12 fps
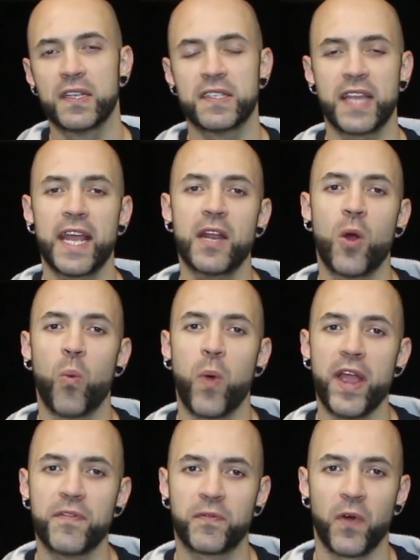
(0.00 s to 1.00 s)
staying
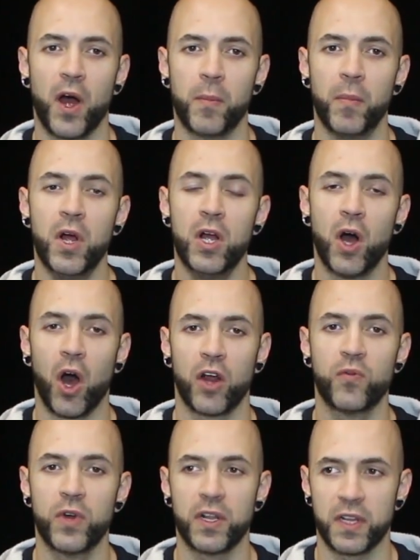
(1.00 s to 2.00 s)
away from
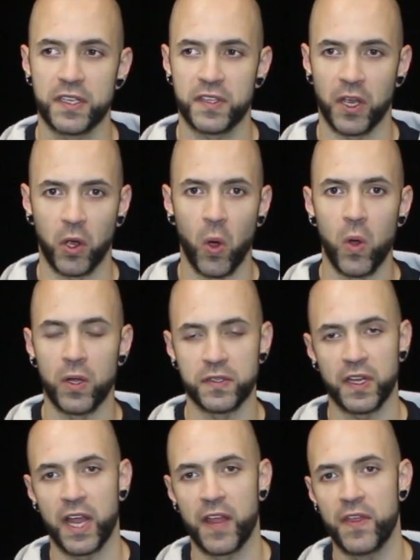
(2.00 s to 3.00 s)
unrealistic
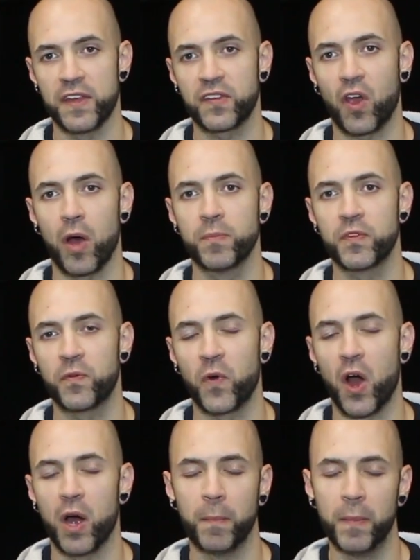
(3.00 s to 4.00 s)
goals. And this comes
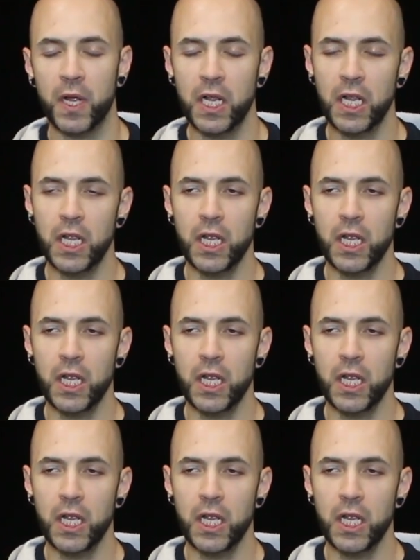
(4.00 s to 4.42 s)
from